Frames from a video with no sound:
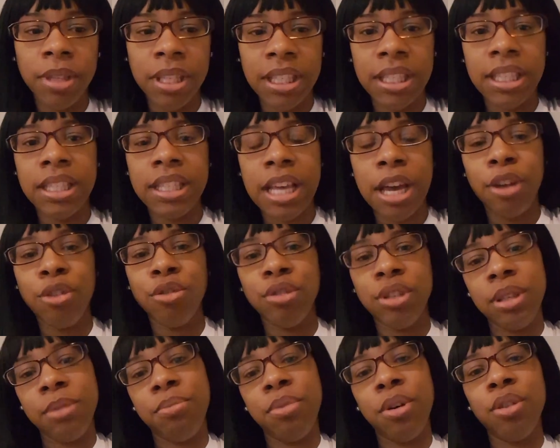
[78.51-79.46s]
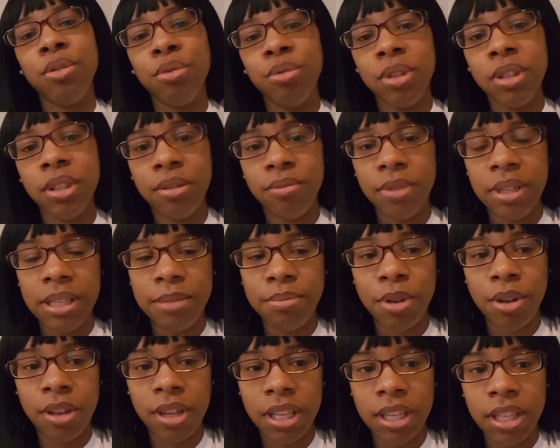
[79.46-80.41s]
This is how you're supposed to
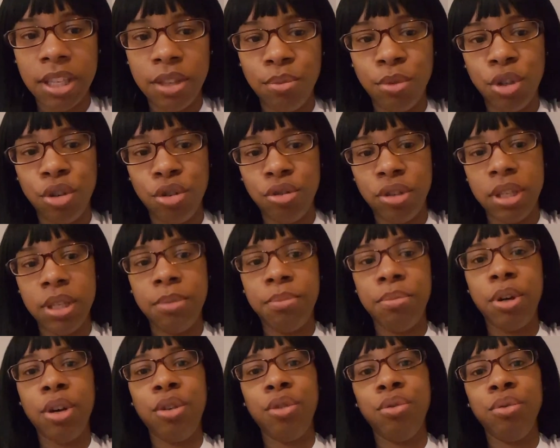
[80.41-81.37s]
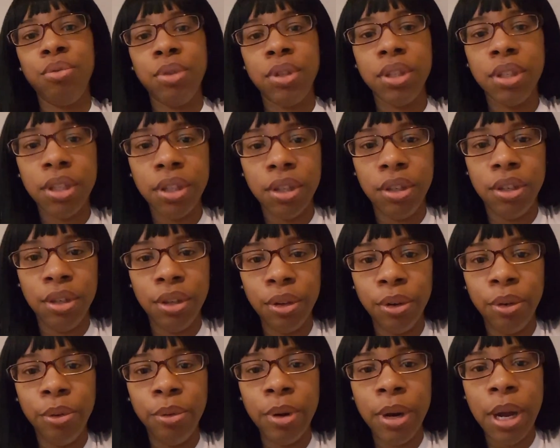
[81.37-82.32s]
respond. This is what you're supposed to
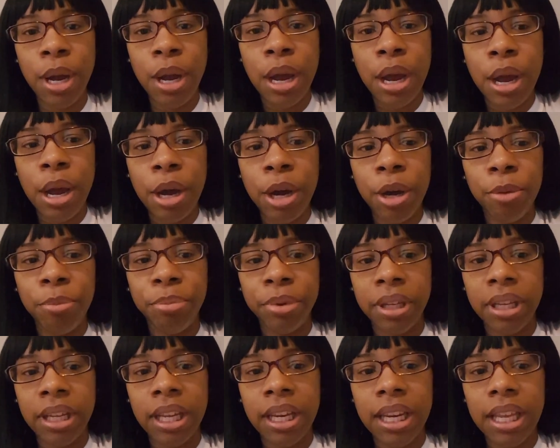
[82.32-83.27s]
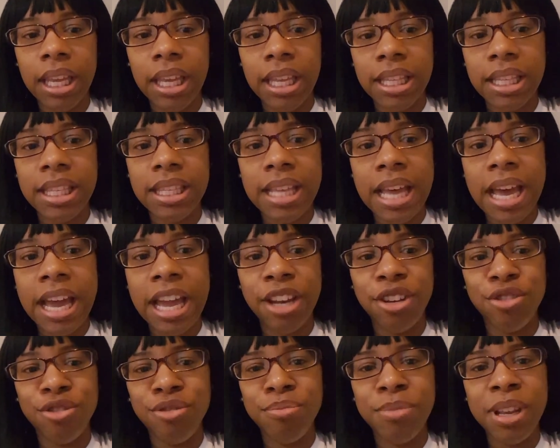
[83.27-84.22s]
do. But
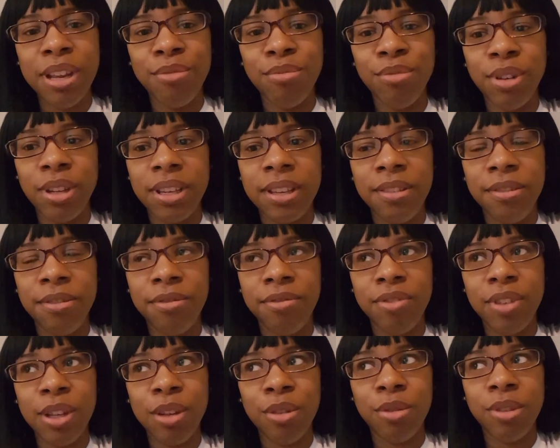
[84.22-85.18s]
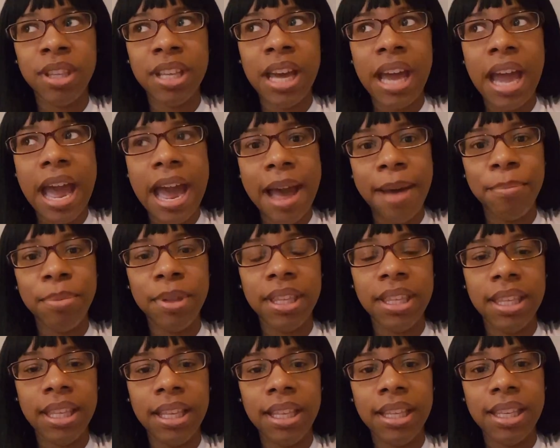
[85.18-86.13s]
inside, you may really feel the
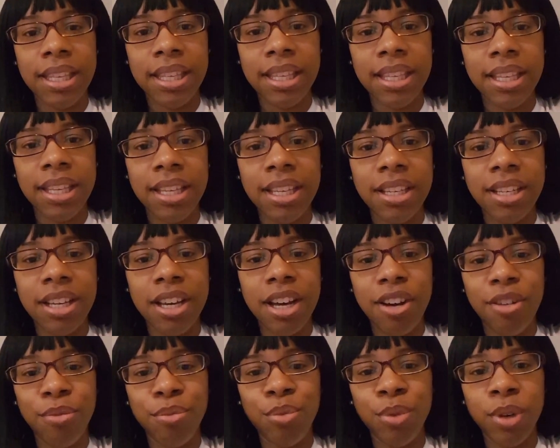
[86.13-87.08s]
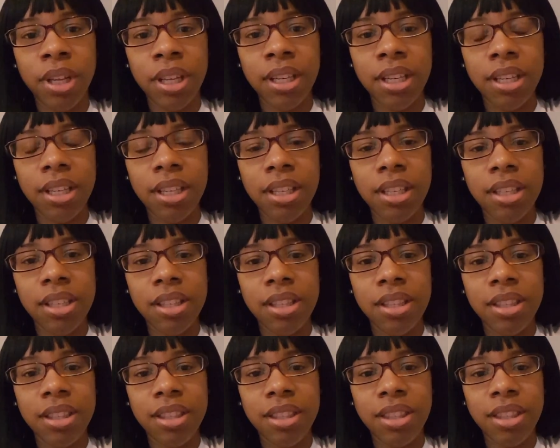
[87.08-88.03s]
opposite of what
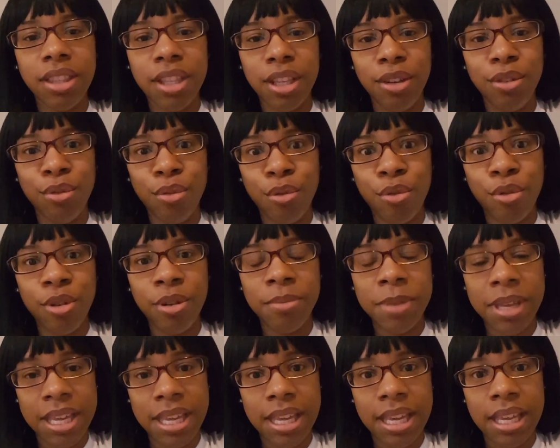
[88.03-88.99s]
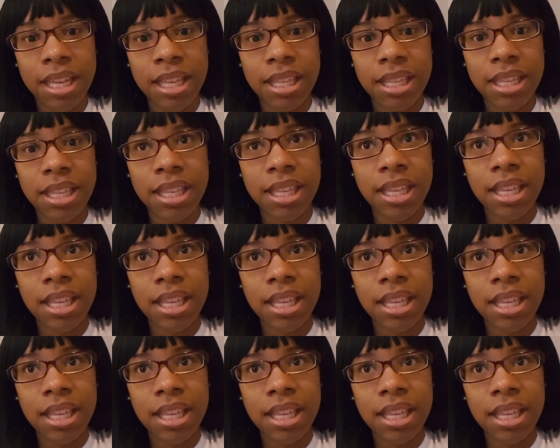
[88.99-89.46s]
the norm is.